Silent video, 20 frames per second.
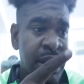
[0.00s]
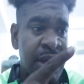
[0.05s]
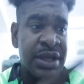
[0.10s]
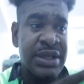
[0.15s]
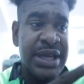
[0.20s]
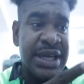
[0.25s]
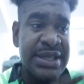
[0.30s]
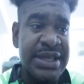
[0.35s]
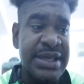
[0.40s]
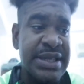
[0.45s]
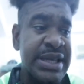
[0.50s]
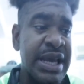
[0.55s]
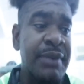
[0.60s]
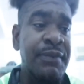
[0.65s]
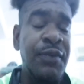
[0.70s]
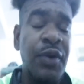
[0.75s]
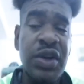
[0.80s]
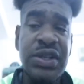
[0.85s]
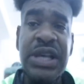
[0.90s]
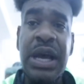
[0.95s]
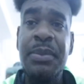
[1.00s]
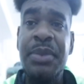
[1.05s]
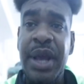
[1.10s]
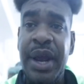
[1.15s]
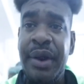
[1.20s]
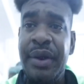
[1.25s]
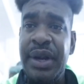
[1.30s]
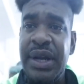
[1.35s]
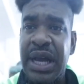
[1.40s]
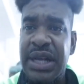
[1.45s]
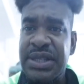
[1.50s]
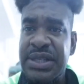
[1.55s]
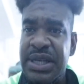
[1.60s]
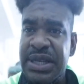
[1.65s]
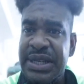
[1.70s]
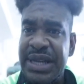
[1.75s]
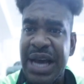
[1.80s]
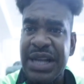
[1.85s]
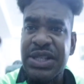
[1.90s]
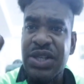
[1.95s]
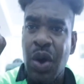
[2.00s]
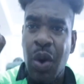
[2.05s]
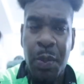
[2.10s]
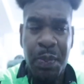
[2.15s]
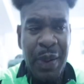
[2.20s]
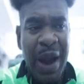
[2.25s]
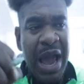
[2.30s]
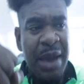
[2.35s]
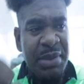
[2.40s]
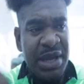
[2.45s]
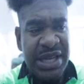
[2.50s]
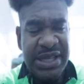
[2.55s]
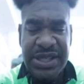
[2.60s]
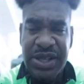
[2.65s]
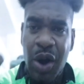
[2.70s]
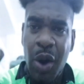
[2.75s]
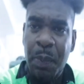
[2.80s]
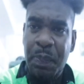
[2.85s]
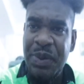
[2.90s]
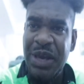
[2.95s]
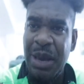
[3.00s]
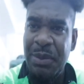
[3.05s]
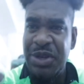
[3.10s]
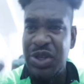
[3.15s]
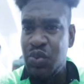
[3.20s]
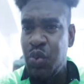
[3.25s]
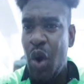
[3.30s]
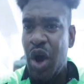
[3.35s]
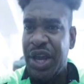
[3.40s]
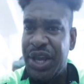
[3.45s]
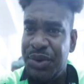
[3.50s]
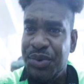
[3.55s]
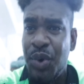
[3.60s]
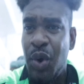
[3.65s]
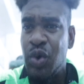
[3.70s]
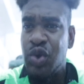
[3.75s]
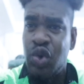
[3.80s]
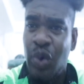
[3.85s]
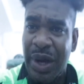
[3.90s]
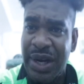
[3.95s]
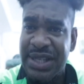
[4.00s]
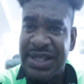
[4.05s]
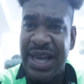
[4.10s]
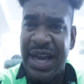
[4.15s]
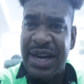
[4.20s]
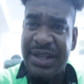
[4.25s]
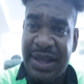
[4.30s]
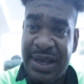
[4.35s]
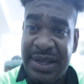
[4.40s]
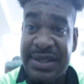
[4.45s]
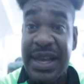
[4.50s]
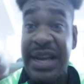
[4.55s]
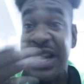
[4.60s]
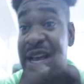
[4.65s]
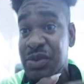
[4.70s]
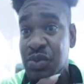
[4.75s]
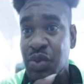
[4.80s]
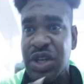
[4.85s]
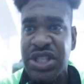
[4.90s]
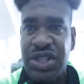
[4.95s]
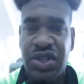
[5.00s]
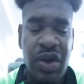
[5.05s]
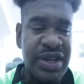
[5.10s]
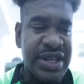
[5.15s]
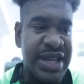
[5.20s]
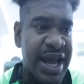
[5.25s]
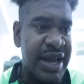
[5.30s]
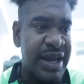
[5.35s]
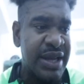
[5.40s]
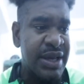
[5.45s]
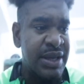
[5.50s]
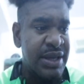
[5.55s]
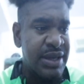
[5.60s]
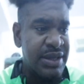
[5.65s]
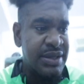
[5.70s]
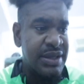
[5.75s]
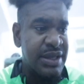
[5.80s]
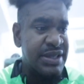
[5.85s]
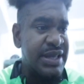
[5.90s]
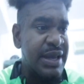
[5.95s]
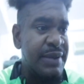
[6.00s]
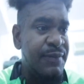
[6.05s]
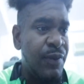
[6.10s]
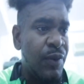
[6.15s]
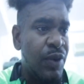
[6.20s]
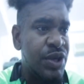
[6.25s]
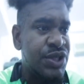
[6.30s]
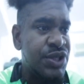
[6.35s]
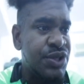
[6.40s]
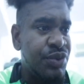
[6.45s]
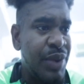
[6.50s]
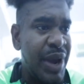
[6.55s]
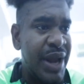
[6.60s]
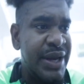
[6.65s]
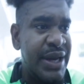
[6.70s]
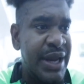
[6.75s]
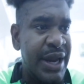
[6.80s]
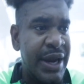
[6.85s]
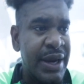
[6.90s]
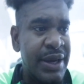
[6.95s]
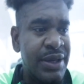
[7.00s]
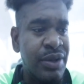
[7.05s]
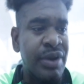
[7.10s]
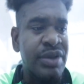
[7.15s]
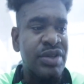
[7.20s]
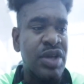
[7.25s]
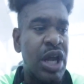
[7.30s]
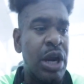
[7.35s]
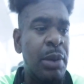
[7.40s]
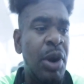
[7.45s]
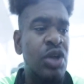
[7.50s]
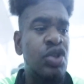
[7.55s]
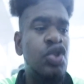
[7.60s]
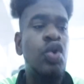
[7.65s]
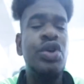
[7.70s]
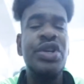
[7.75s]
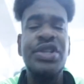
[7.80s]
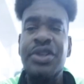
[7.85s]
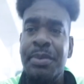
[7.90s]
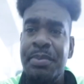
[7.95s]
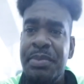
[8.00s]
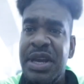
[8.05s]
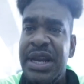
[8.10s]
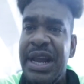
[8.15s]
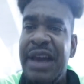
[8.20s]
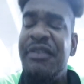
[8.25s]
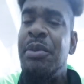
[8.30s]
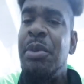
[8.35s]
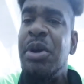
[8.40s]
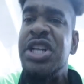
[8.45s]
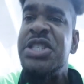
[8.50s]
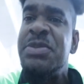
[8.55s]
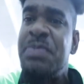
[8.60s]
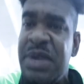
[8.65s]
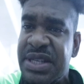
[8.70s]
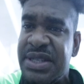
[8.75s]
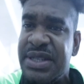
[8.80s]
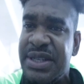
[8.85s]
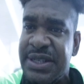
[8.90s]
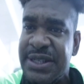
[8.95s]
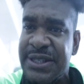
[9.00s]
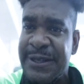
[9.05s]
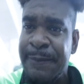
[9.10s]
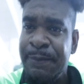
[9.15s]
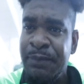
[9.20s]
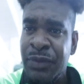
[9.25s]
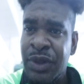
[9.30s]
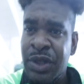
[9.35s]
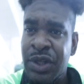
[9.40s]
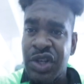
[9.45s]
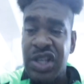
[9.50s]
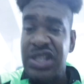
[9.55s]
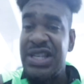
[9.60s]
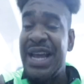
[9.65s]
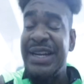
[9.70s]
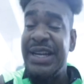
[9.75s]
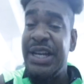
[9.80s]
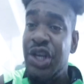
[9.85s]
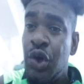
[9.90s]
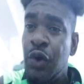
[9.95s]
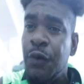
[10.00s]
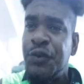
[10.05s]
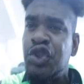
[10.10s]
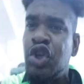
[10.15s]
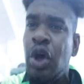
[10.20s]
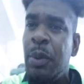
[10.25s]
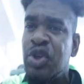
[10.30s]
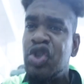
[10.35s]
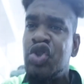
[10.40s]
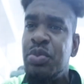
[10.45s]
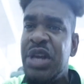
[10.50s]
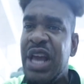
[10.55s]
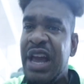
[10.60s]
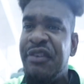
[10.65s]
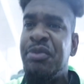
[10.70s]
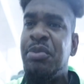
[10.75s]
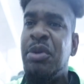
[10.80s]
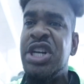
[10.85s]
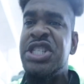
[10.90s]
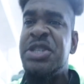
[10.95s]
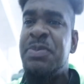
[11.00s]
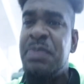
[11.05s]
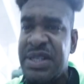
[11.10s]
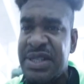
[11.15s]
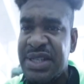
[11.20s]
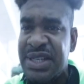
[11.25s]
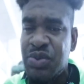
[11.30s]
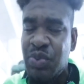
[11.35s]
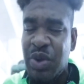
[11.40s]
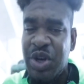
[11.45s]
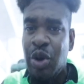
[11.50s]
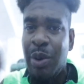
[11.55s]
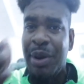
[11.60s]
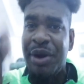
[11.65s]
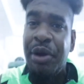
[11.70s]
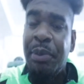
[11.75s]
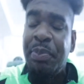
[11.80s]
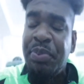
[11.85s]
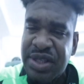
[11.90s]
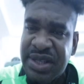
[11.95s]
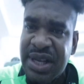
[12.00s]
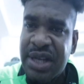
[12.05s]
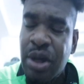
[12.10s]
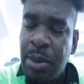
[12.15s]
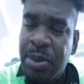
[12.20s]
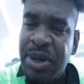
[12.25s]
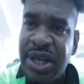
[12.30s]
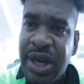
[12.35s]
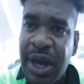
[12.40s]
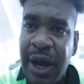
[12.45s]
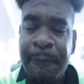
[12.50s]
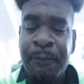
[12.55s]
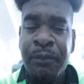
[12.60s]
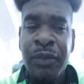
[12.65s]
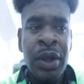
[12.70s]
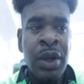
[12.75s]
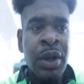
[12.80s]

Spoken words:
That's the same voice I'm hearing that's saying that's our Prime Minister or PM is walking roads or this kind of things. That's what it sounds like. The same voice right there. Now you're talking about tourism being everybody's business. Just like the youth supposed to be everybody's business when you go and represent Dominica.